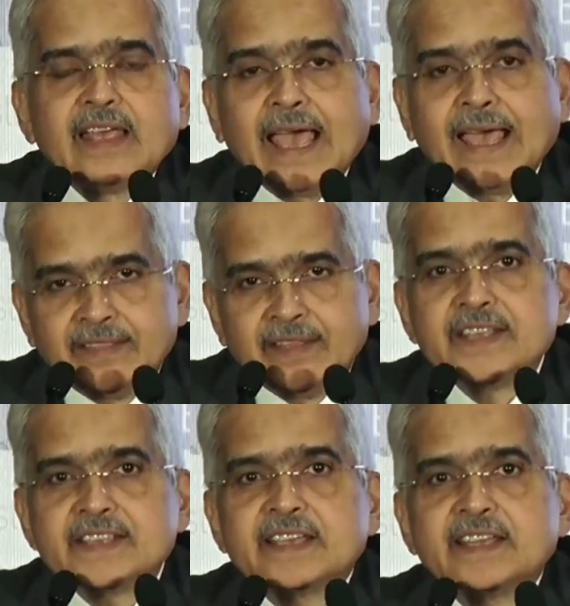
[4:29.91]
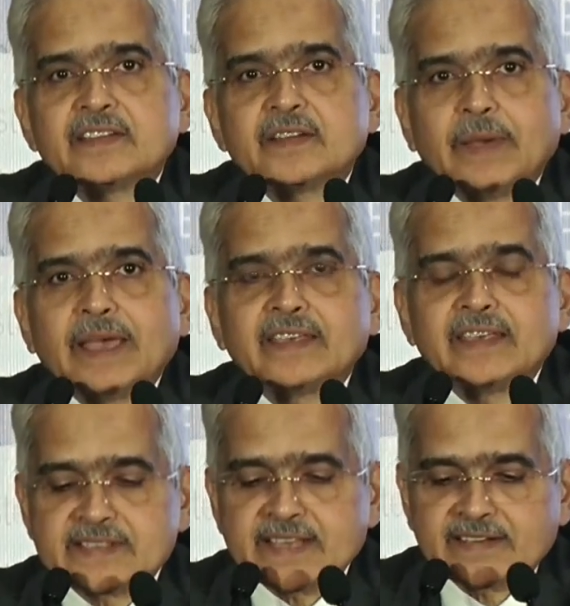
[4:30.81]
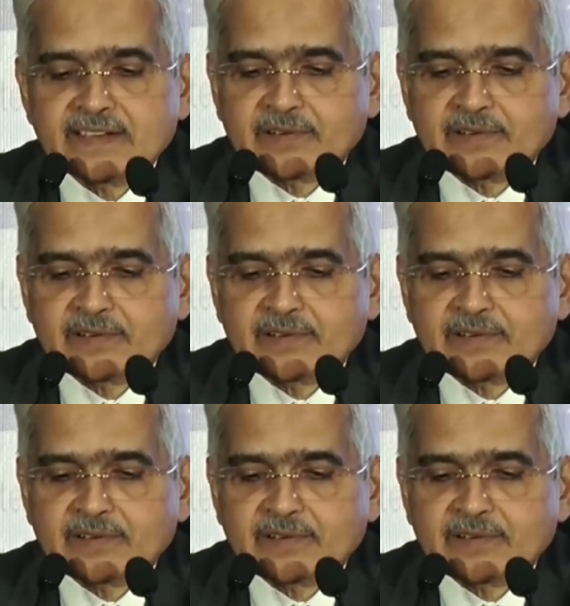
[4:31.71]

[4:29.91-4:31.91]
and the recent banking sector